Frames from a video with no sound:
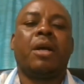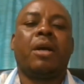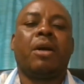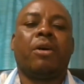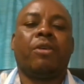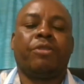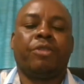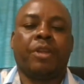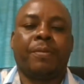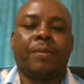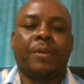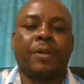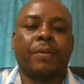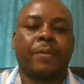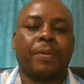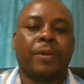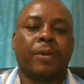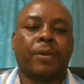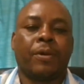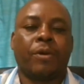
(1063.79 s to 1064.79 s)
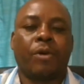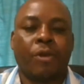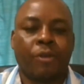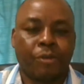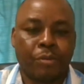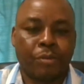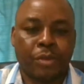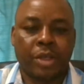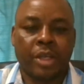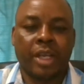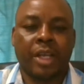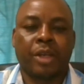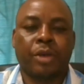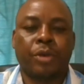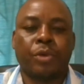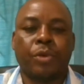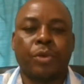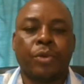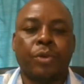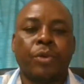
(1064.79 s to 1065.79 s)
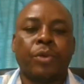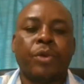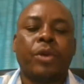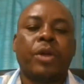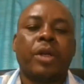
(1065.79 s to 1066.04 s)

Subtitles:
of the people, of me and you,